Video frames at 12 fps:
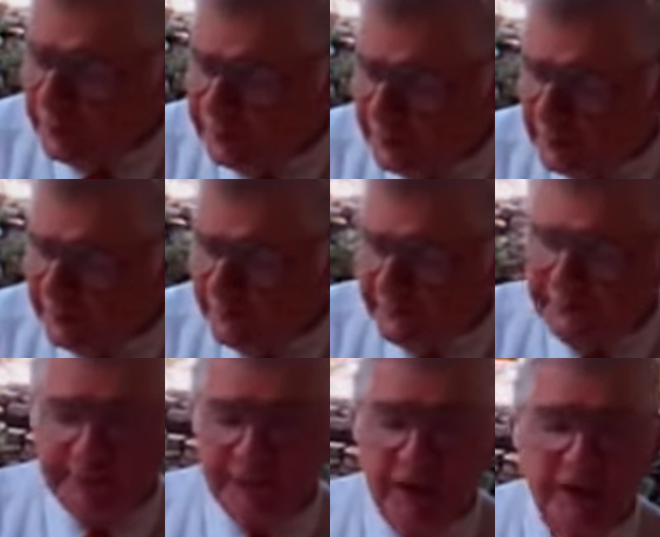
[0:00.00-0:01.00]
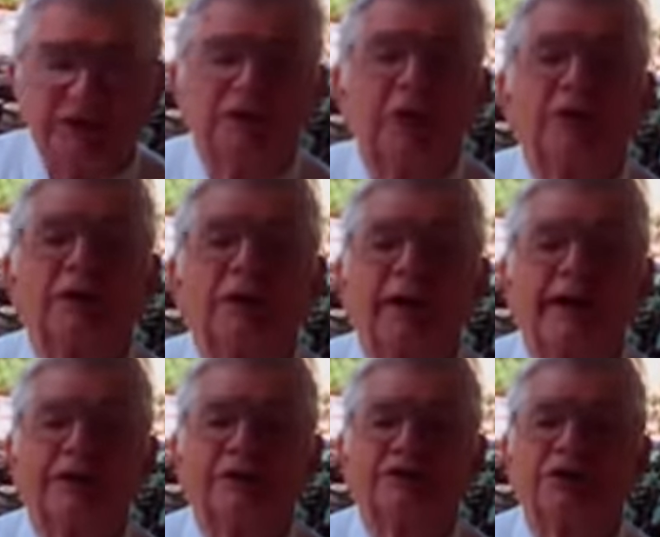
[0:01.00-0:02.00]
when the guy saw the
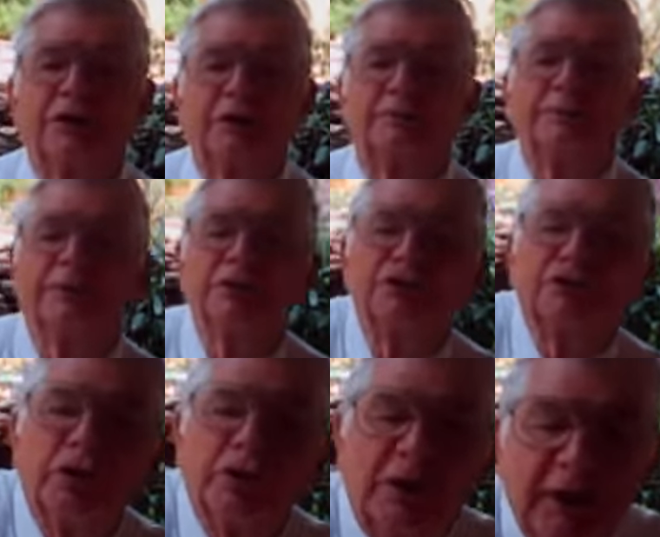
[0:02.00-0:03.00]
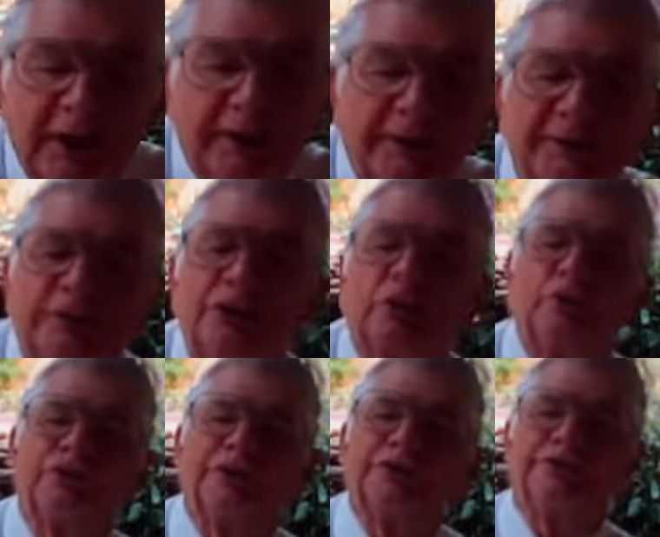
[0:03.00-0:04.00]
ladder, Jacob saw the ladder in the
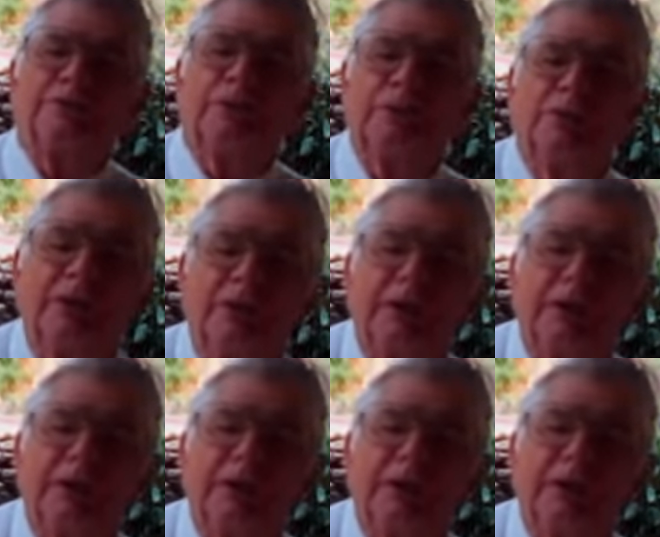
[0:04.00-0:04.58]
Old Testament,